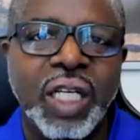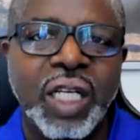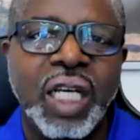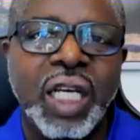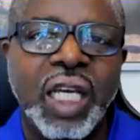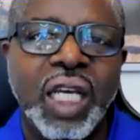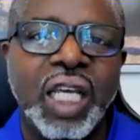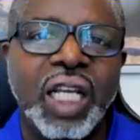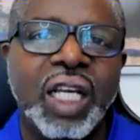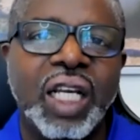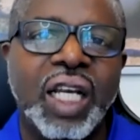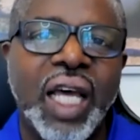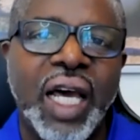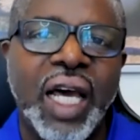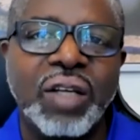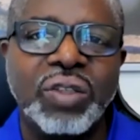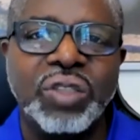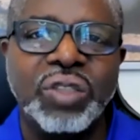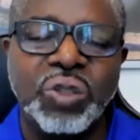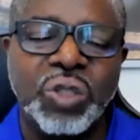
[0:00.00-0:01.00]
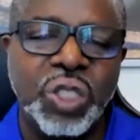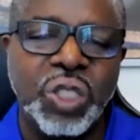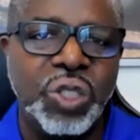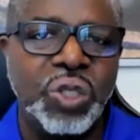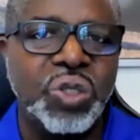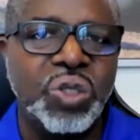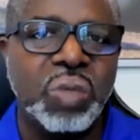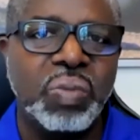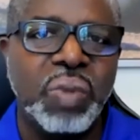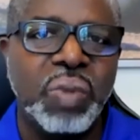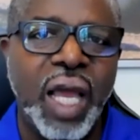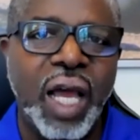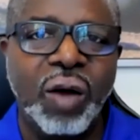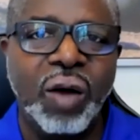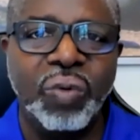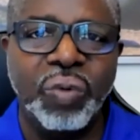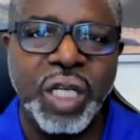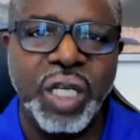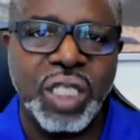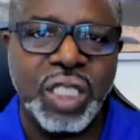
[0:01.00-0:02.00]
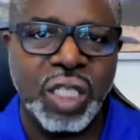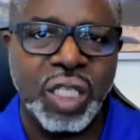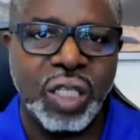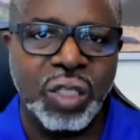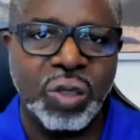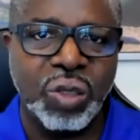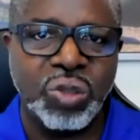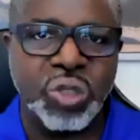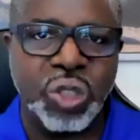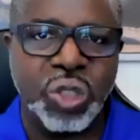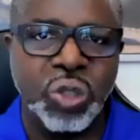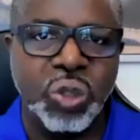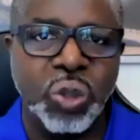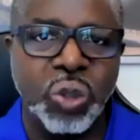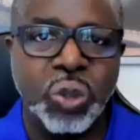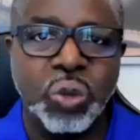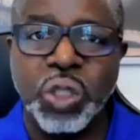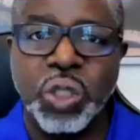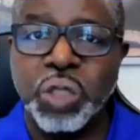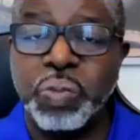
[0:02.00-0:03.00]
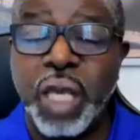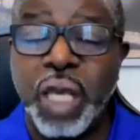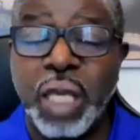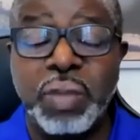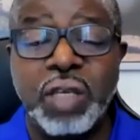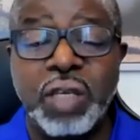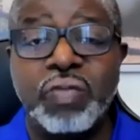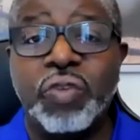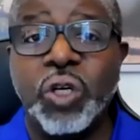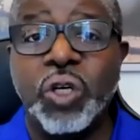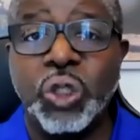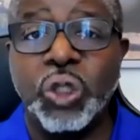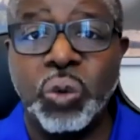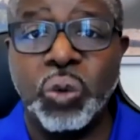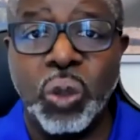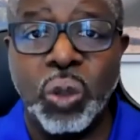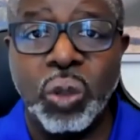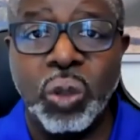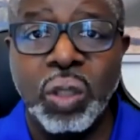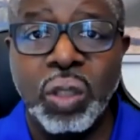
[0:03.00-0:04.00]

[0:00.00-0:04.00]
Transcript: it allows you to do some outreach to those schools, which may be virtual.